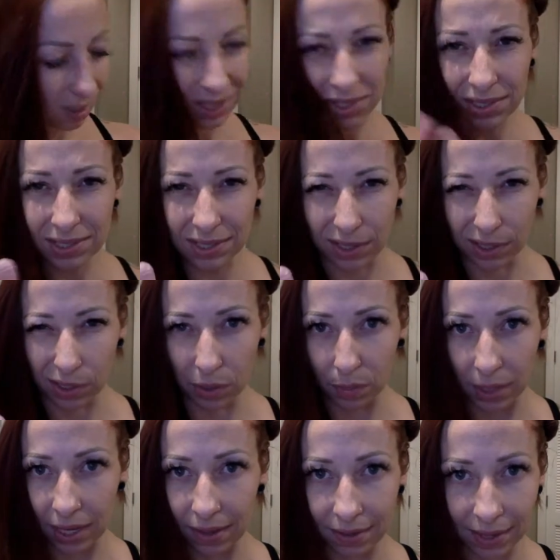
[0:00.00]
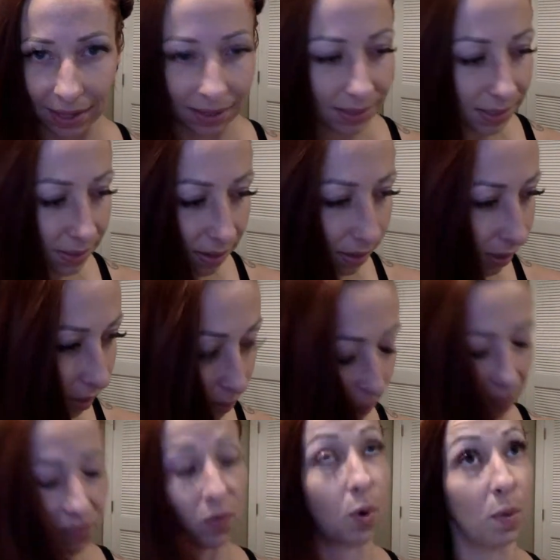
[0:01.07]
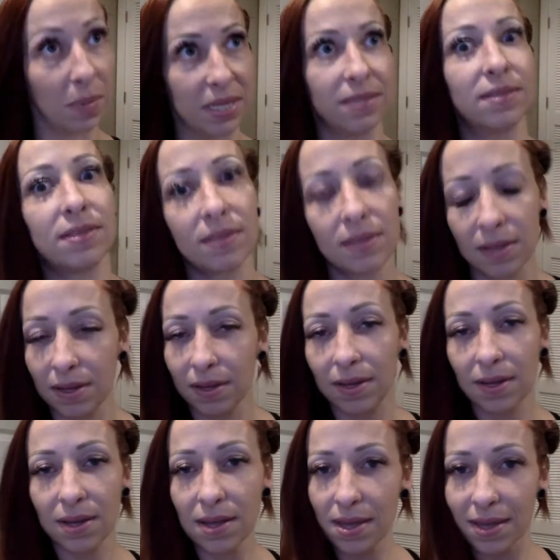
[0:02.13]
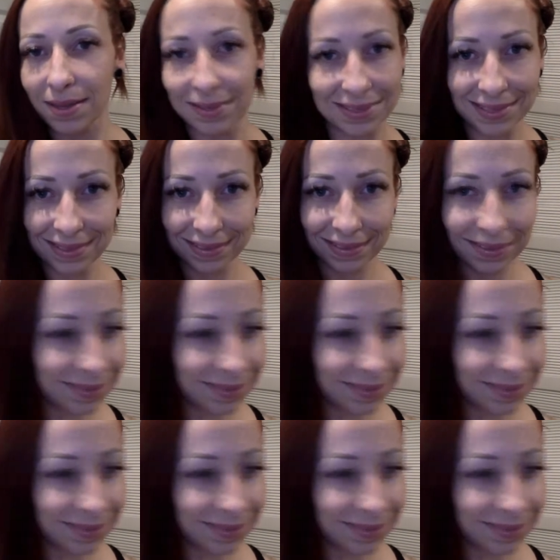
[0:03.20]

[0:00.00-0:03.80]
like just a little bit. Like it's not like a performance. It's